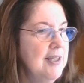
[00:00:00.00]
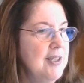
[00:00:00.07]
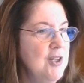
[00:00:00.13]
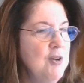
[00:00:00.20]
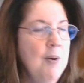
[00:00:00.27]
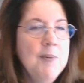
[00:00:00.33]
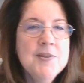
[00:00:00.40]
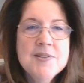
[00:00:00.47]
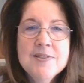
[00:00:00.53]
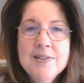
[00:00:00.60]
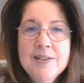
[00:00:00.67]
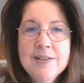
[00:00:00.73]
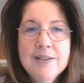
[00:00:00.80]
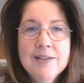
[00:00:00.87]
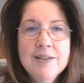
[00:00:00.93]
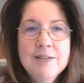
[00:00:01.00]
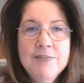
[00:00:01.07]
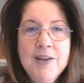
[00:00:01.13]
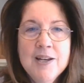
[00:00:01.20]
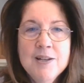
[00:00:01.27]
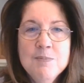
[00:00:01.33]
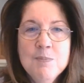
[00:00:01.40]
You always think that you've
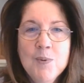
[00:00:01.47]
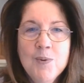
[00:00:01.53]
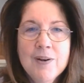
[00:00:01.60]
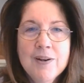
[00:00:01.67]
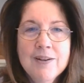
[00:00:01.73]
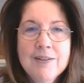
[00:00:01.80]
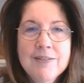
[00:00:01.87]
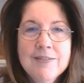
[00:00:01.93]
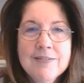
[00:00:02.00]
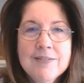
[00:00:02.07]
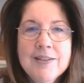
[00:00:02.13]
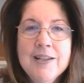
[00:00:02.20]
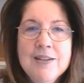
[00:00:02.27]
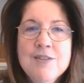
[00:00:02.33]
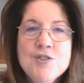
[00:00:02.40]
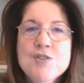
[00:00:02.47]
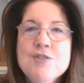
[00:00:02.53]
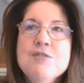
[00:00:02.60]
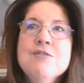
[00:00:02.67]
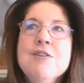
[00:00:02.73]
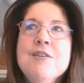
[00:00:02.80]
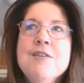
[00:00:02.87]
had more, that you
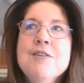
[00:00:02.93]
should